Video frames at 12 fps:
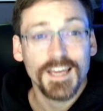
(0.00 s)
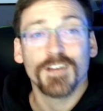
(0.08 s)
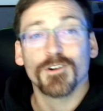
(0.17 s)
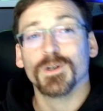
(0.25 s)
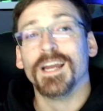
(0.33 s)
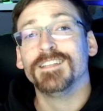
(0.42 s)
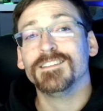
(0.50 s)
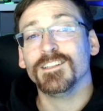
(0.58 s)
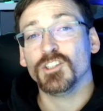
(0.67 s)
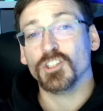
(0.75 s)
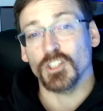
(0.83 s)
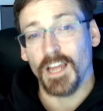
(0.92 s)
It creates
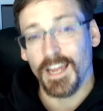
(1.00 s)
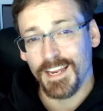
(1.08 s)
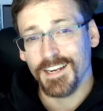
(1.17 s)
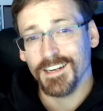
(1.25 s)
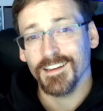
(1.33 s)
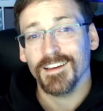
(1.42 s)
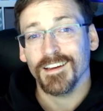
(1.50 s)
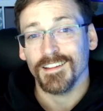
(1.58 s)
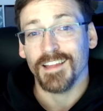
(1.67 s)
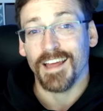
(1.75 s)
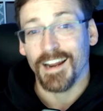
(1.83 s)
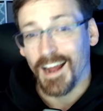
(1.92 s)
a chain
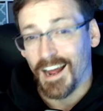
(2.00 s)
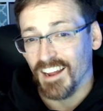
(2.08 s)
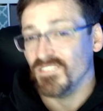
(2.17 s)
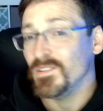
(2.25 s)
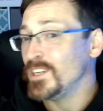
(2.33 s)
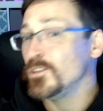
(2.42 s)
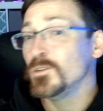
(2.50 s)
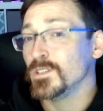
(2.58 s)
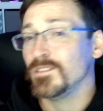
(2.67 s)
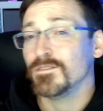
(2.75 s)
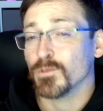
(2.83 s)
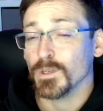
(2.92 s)
that I've been
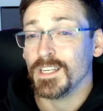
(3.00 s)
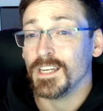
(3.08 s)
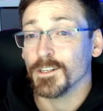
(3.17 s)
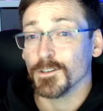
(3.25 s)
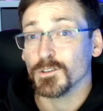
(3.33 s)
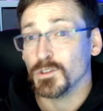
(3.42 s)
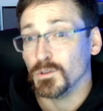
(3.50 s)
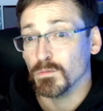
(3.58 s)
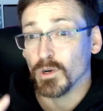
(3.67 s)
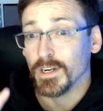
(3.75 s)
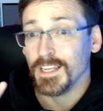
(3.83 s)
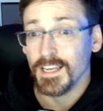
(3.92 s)
using for years to
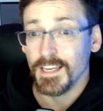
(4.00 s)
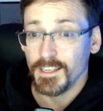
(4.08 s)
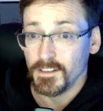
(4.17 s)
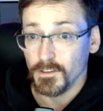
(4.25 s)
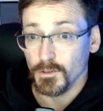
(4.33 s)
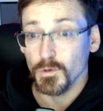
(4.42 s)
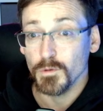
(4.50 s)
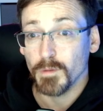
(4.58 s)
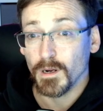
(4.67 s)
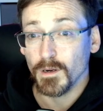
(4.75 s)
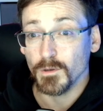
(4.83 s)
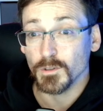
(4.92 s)
bring in new
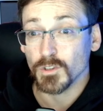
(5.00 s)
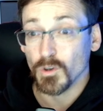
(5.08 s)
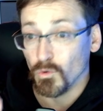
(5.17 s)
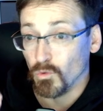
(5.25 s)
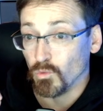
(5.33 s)
posts